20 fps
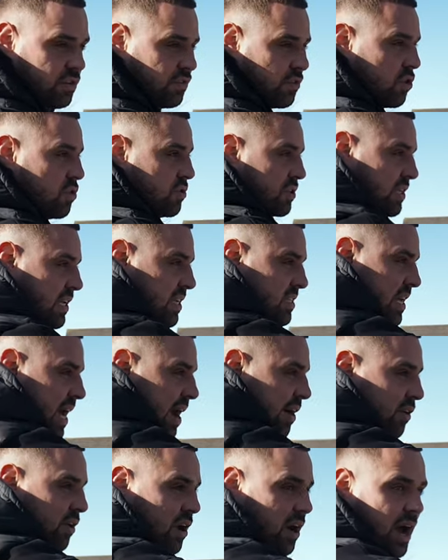of using this
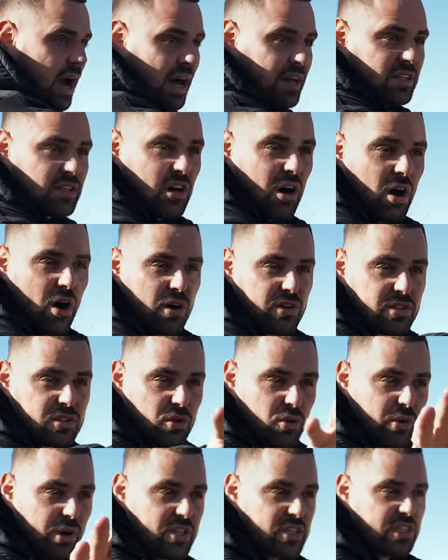area as car
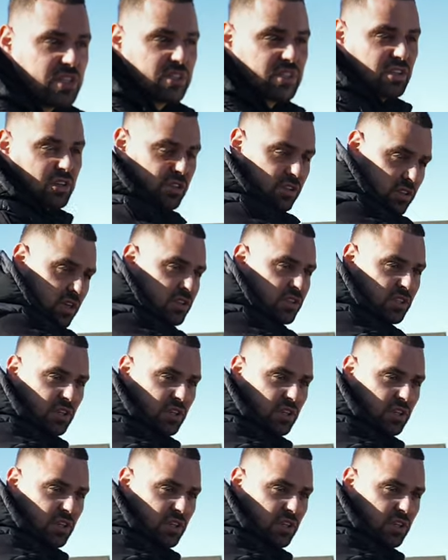storage. It's just